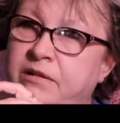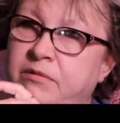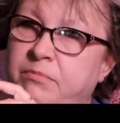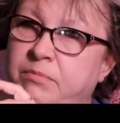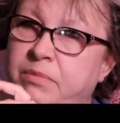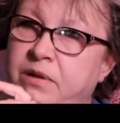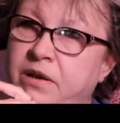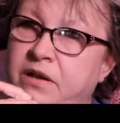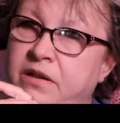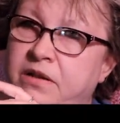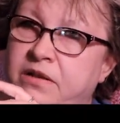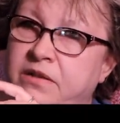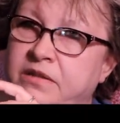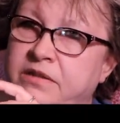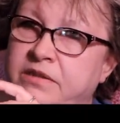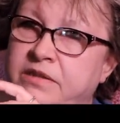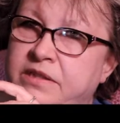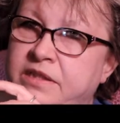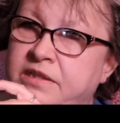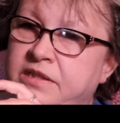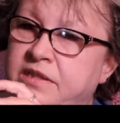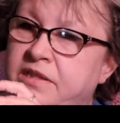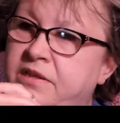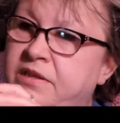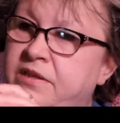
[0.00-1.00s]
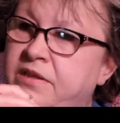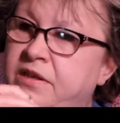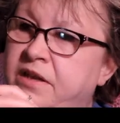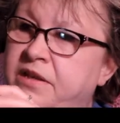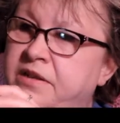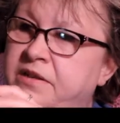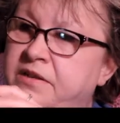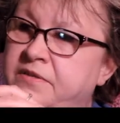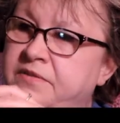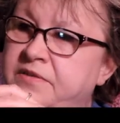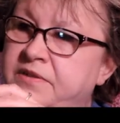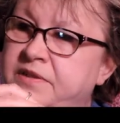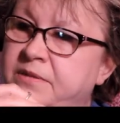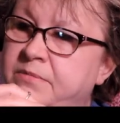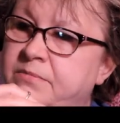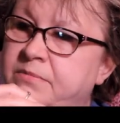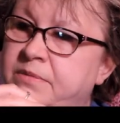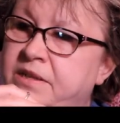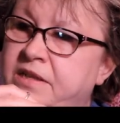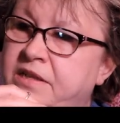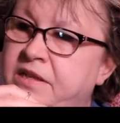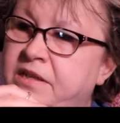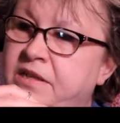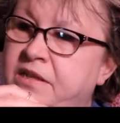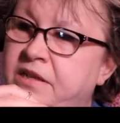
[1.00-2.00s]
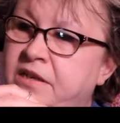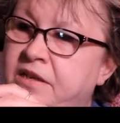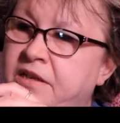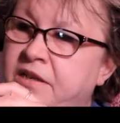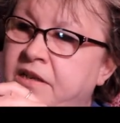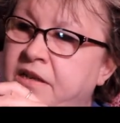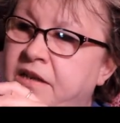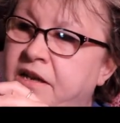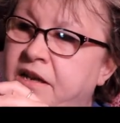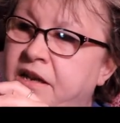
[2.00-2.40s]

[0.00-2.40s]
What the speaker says: and appalled at the thought of somebody